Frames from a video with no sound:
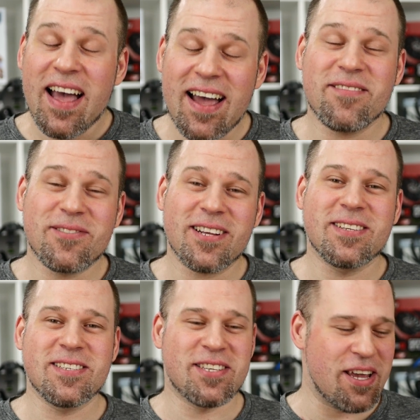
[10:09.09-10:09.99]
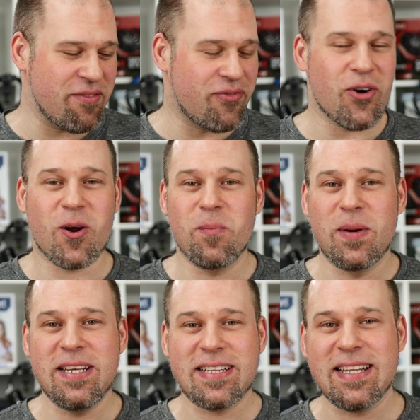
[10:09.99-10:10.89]
I have to actually say, for
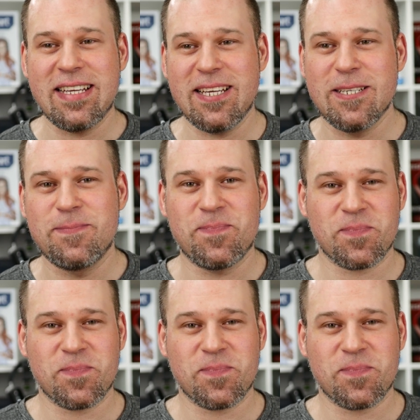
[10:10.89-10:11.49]
completely